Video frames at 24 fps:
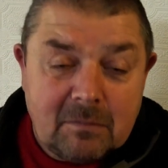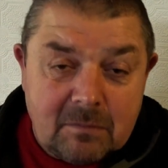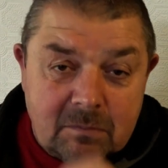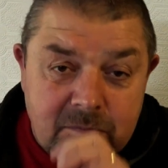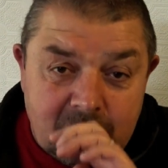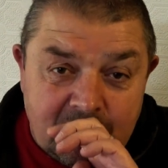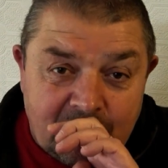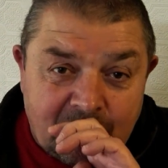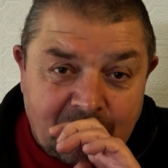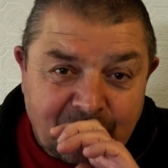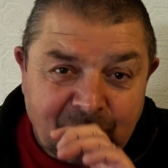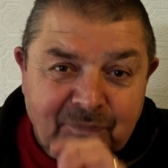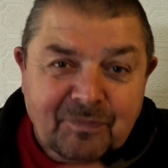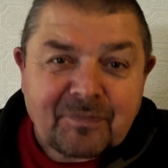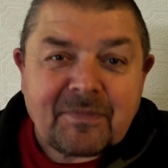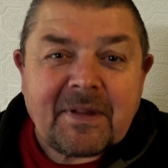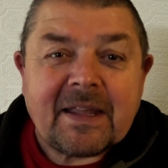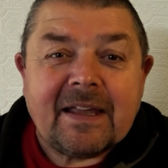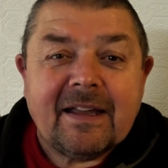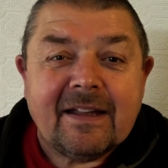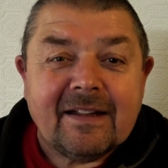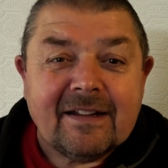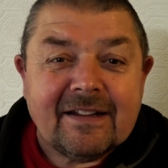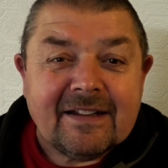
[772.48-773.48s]

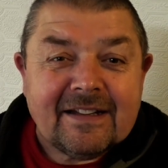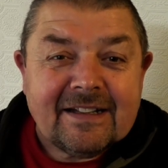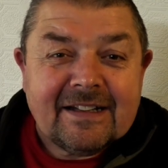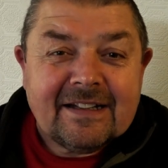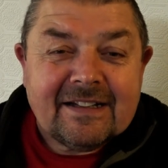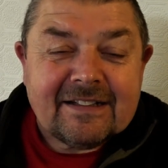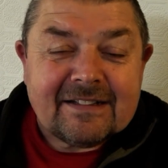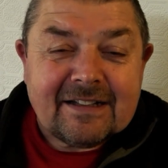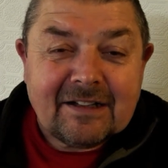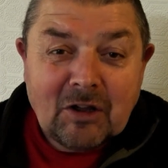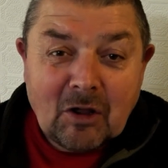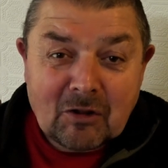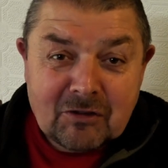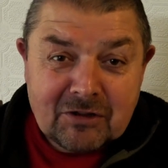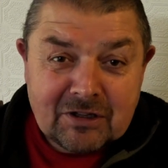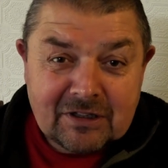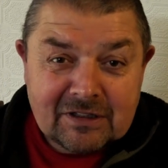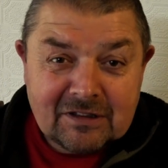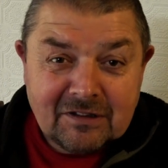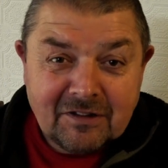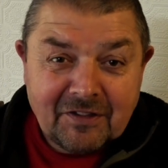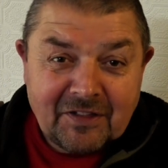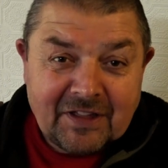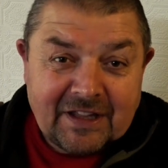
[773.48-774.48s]
the
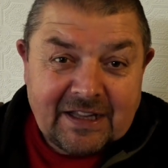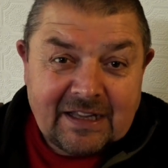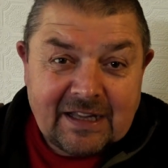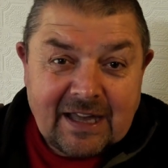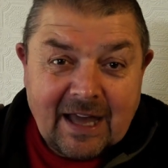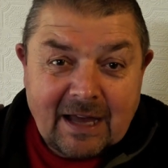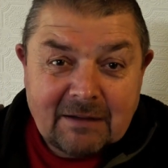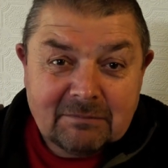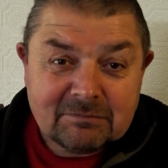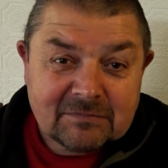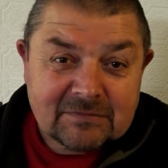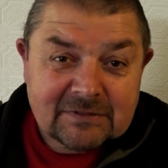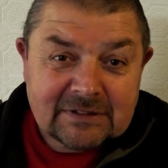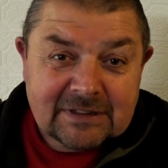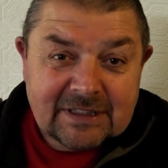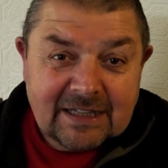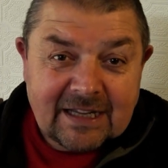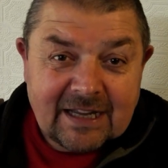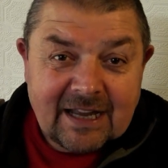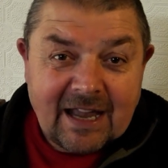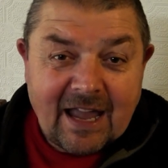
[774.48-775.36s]
logical thing happened,